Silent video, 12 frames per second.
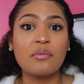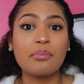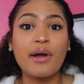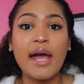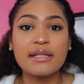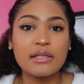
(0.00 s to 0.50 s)

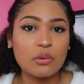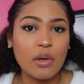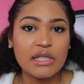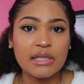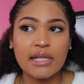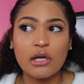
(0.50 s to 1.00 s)
practice
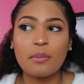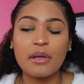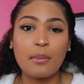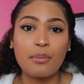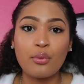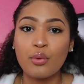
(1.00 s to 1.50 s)
questions that are
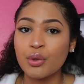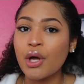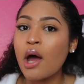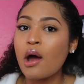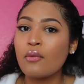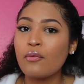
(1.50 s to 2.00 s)
being pulled
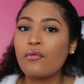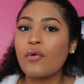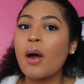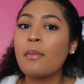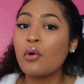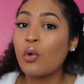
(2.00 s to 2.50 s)

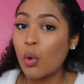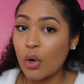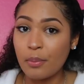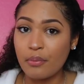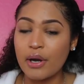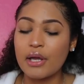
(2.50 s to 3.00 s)
from
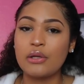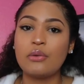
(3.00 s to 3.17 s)
corporate.